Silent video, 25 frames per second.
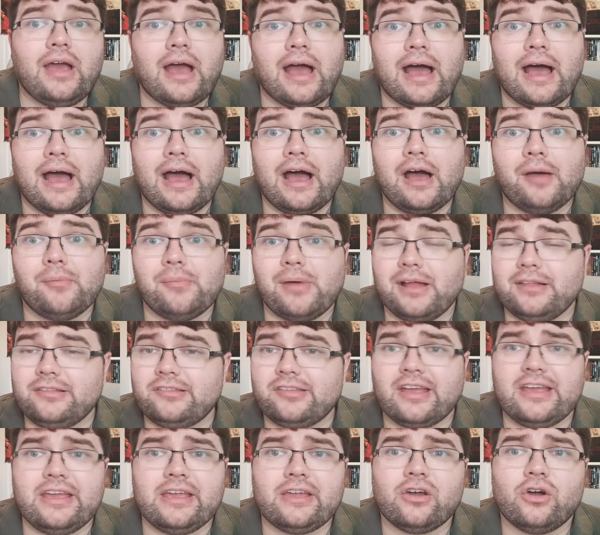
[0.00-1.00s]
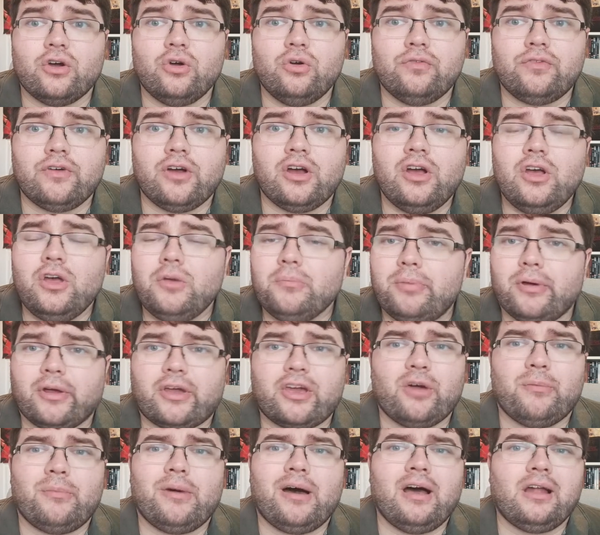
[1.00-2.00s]
and take over, but
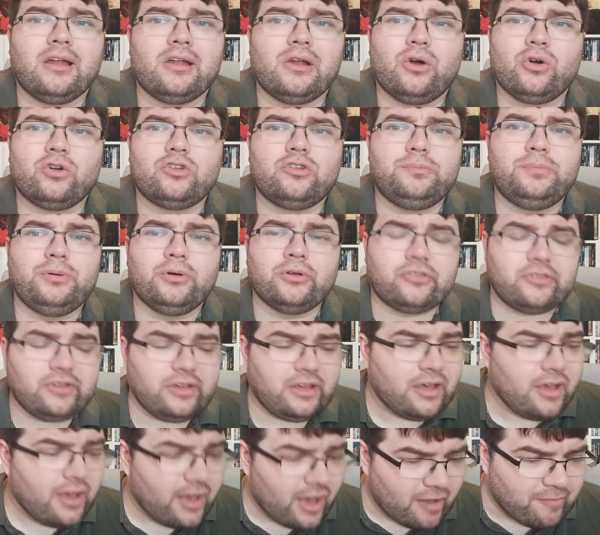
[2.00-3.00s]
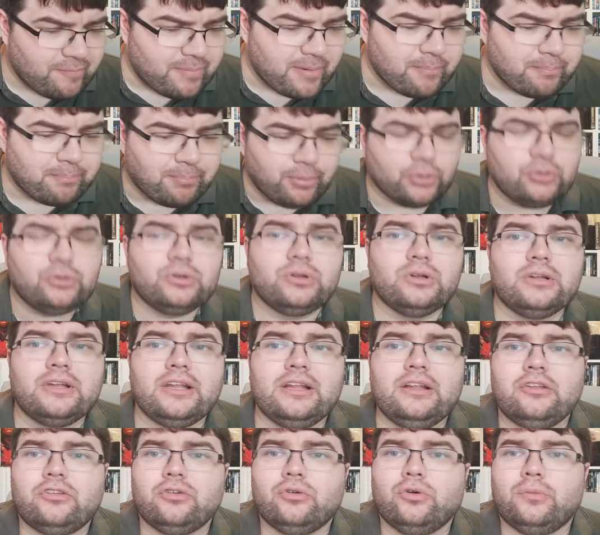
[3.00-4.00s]
Kamal and Octopussy have been bundled
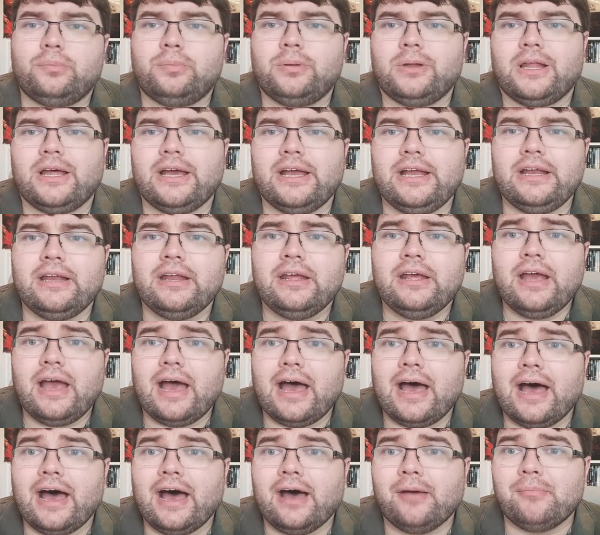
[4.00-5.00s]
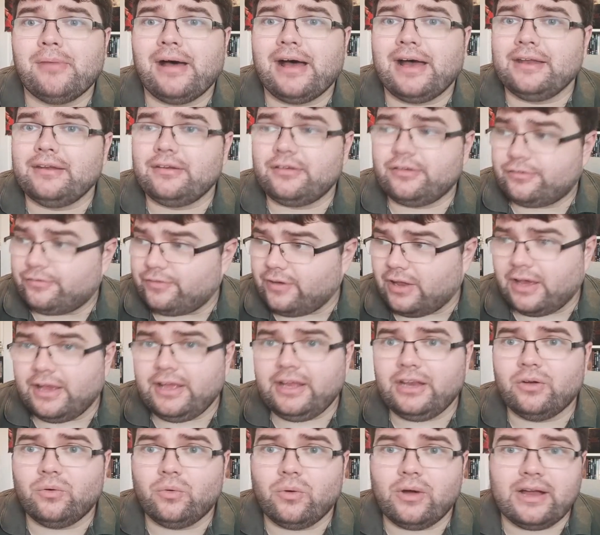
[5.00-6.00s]
into a plane and are
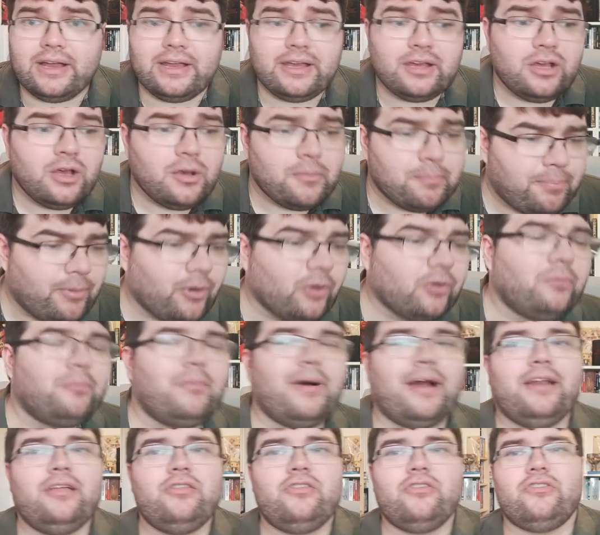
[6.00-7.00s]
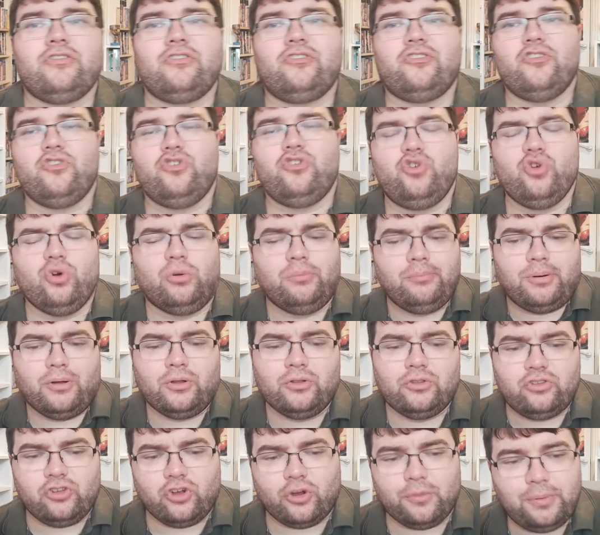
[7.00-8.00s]
flying away. Bond manages to jump
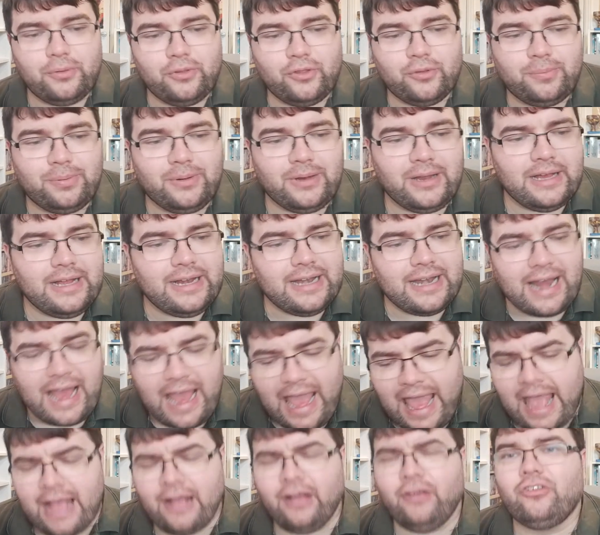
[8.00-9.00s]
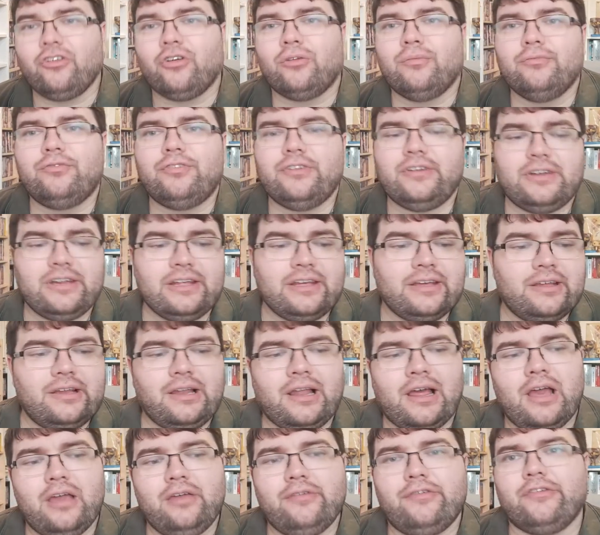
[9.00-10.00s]
on top of the plane and hangs on for dear
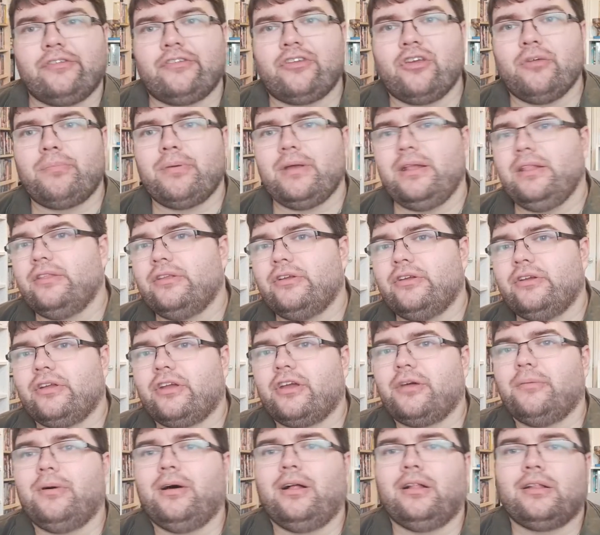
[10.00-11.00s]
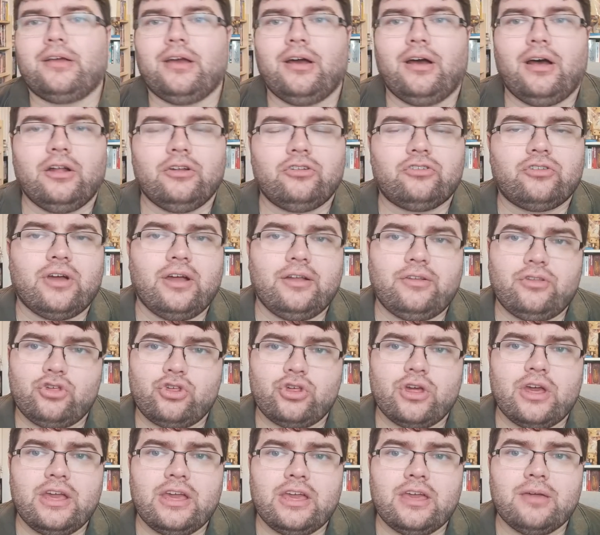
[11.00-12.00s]
life as Gobinda and Kamal Khan try to
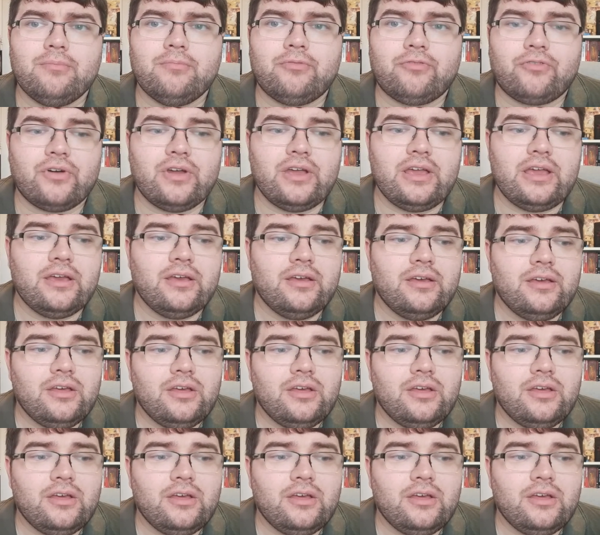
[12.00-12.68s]
shake him free.